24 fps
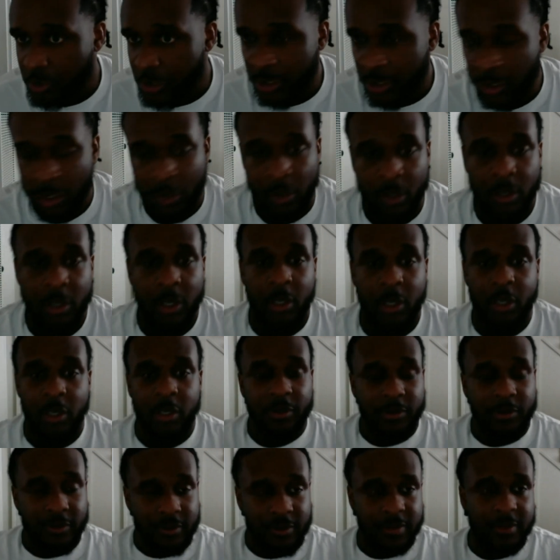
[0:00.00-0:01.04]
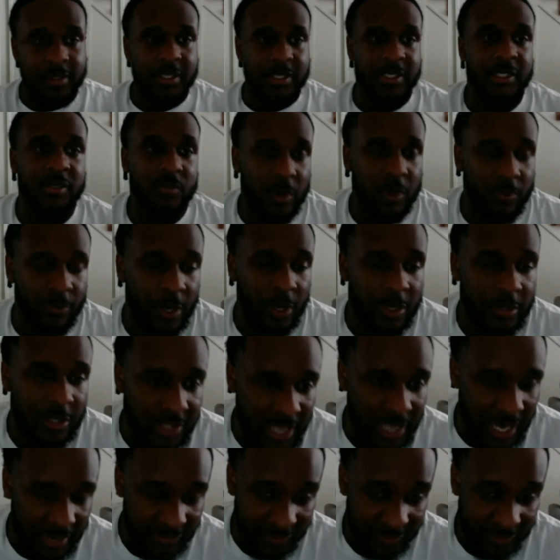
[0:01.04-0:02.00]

or this is what brothers have to